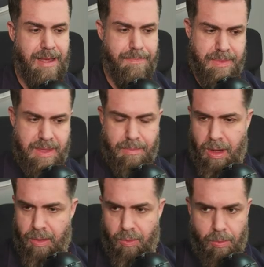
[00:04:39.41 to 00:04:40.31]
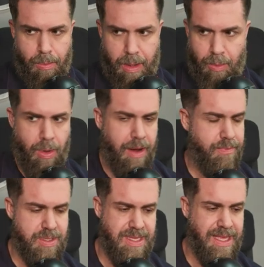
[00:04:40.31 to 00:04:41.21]
up. My
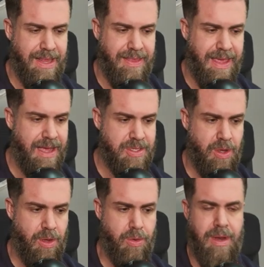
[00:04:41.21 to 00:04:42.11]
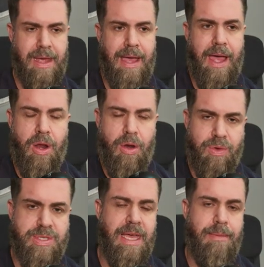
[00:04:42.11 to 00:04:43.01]
wife was leading the household, and her
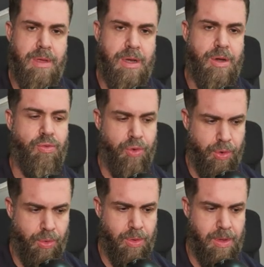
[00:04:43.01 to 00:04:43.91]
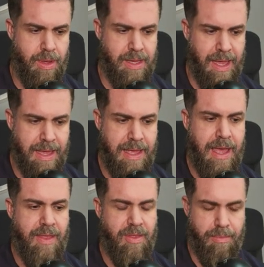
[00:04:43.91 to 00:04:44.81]
resentment grew. Okay,
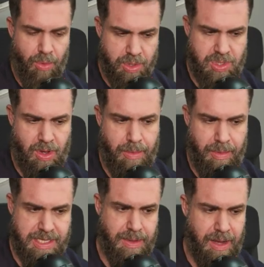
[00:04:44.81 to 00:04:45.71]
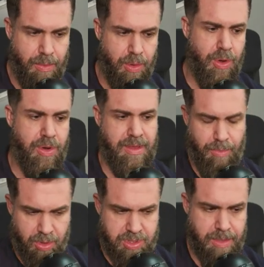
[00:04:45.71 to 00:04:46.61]
the more time I spent at work, the
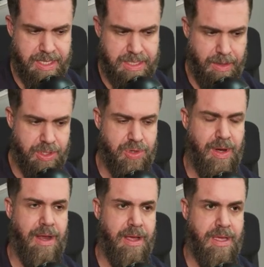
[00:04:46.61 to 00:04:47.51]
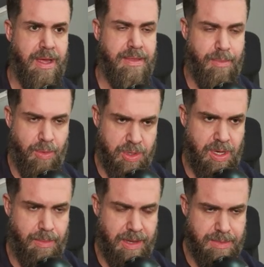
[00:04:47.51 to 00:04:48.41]
more time I spent
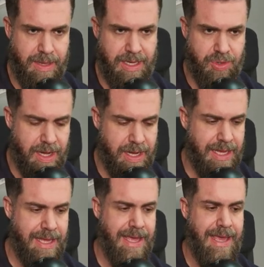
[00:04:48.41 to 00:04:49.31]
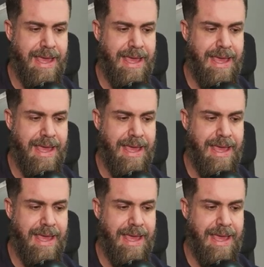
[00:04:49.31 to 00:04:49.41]
training.